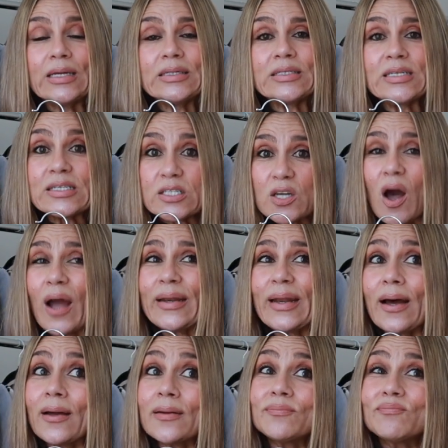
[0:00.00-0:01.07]

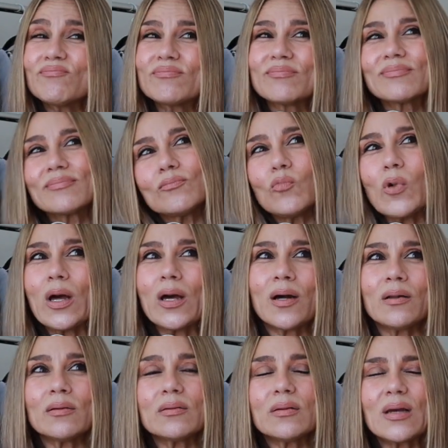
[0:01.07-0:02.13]
Designer,
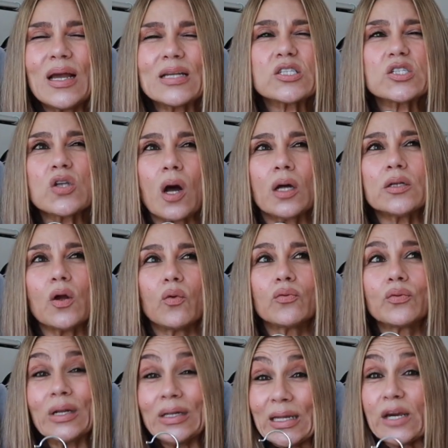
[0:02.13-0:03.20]
well, it's not
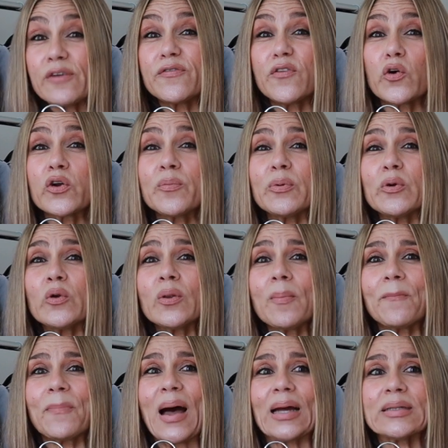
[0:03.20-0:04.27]
really affordable,
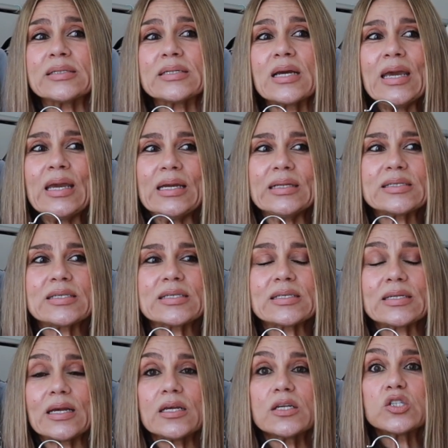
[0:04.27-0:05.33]
but
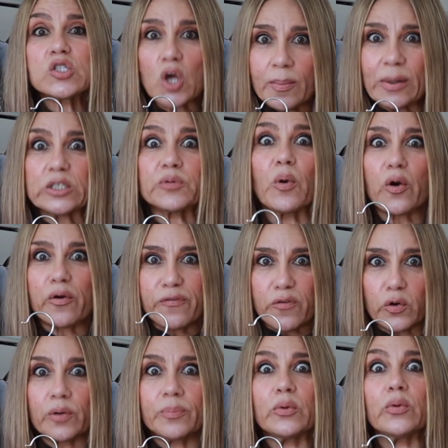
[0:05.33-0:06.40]
it's so much more
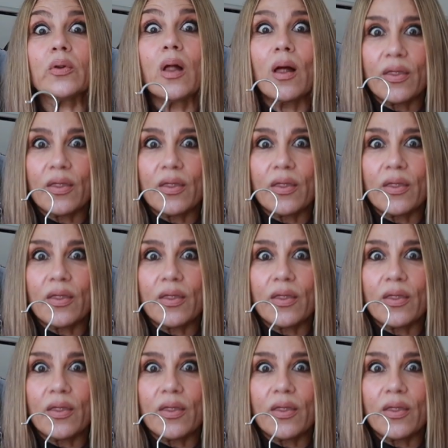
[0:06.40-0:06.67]
affordable